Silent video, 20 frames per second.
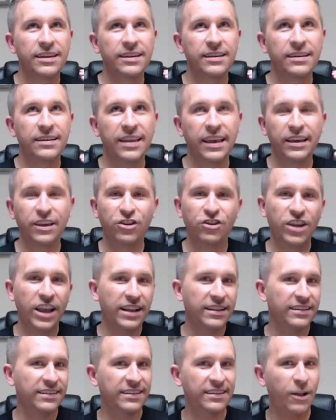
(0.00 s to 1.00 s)
Take a
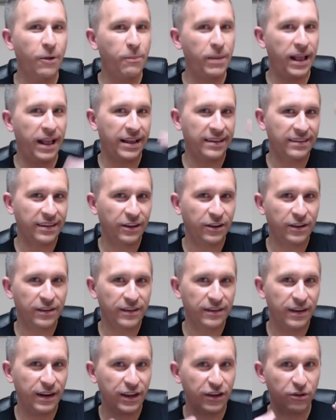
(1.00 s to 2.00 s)
Chance is now passing
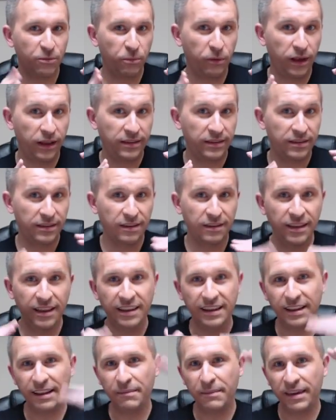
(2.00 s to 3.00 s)
Constellation Prize a
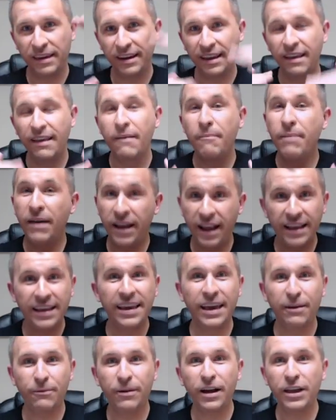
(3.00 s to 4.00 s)
little bit. But I
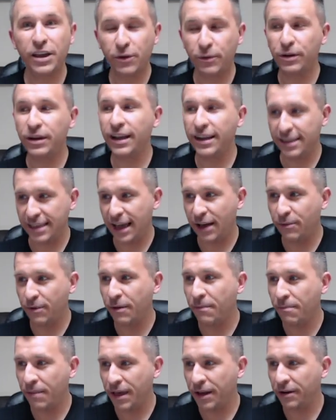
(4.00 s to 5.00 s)
get why you would like that
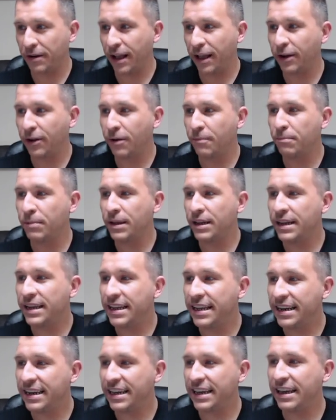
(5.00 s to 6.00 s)
one better. I
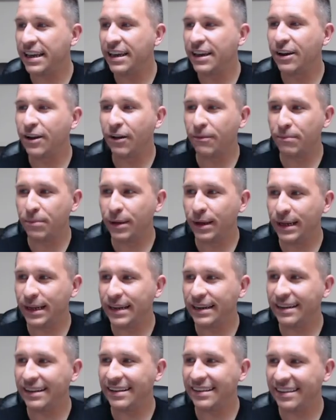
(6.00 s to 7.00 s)
completely
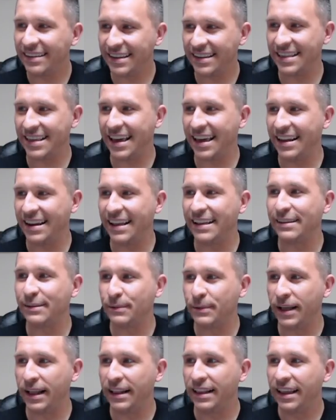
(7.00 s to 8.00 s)
see that as
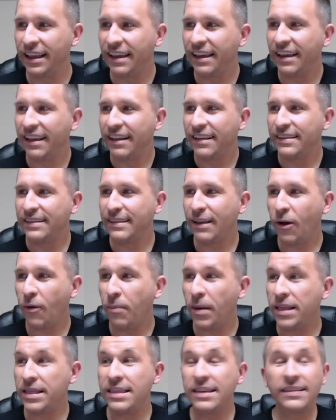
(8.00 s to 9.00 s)
well. So,
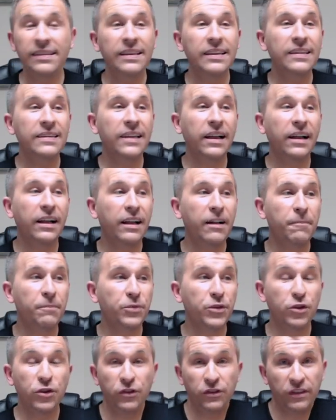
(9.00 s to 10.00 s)
but this is,
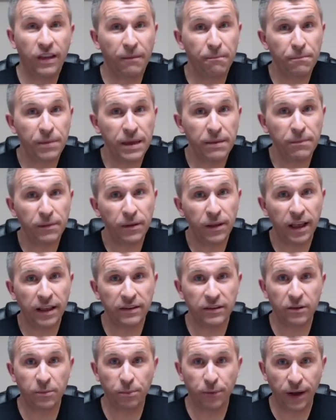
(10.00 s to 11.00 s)
to some people, a
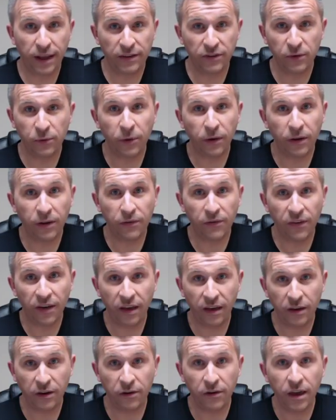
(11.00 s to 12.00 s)
surprise
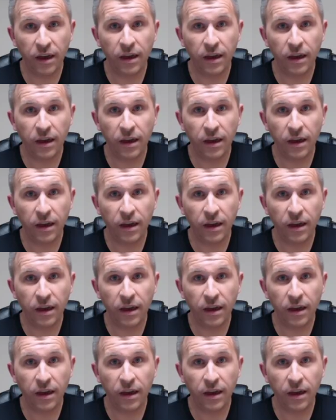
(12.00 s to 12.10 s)
qualifier.